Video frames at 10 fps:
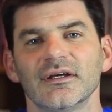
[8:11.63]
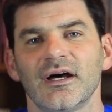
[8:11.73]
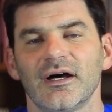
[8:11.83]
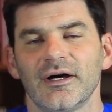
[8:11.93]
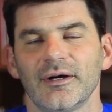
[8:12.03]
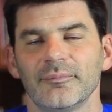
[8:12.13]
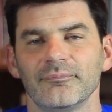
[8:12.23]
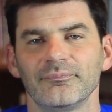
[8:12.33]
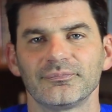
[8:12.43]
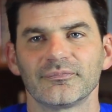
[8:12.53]

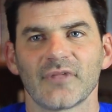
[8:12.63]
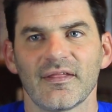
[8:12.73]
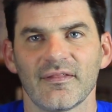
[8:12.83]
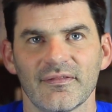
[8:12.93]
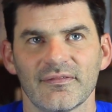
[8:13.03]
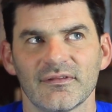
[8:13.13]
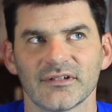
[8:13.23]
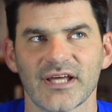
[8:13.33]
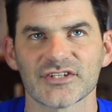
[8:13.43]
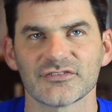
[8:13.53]
the
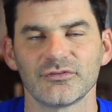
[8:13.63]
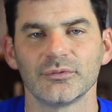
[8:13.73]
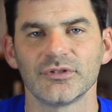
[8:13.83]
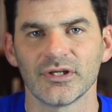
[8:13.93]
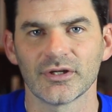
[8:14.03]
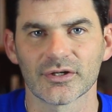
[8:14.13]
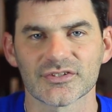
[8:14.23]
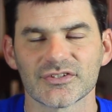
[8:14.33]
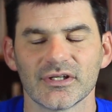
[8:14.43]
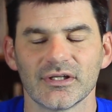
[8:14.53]
last few
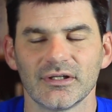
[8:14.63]
years